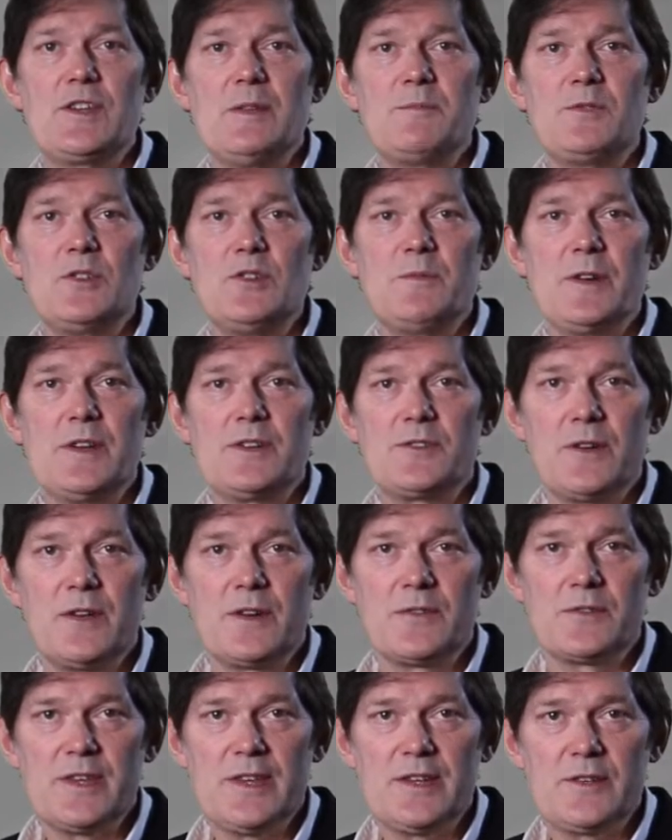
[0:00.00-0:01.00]
debut by
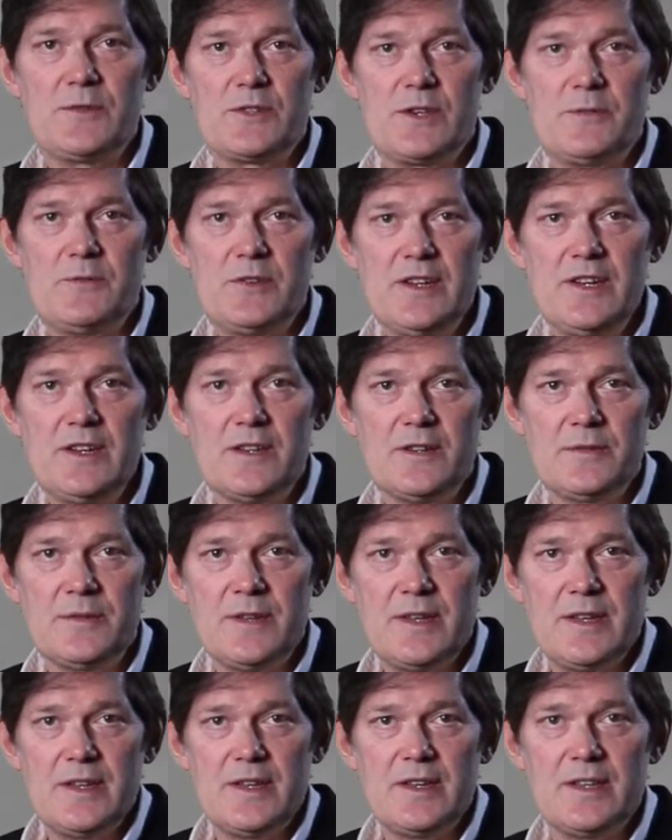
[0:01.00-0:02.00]
Toronto's Andrew Cividino
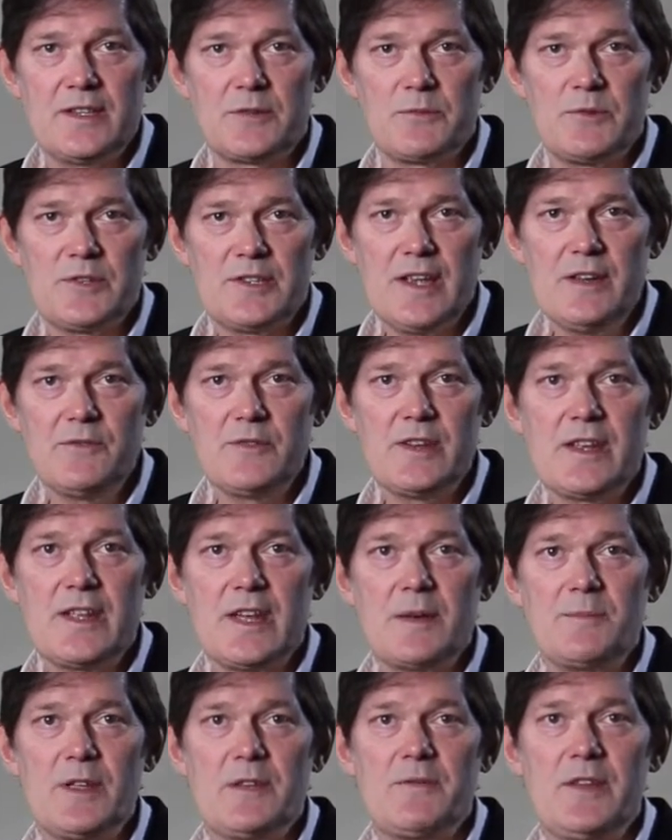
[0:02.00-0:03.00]
is a resounding
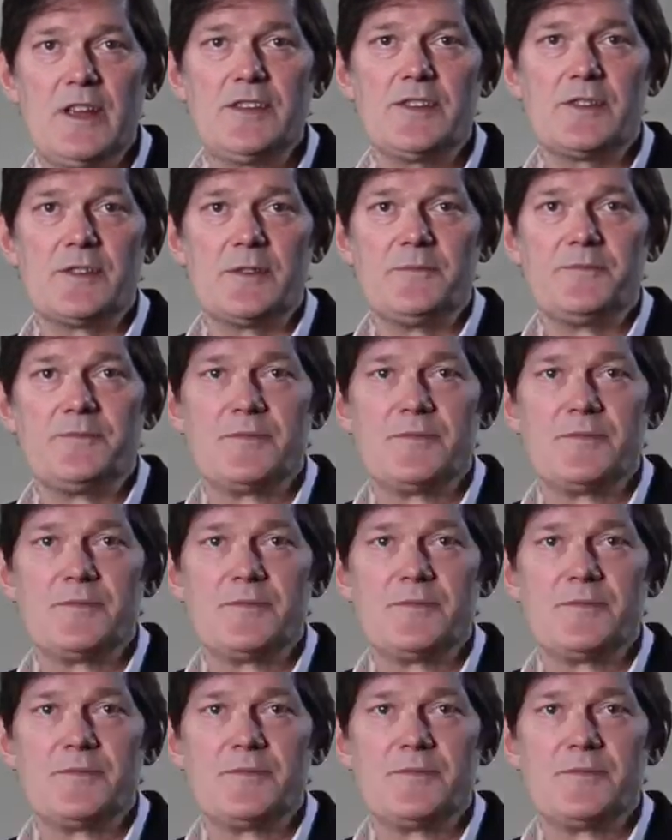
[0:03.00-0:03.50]
coming of ager,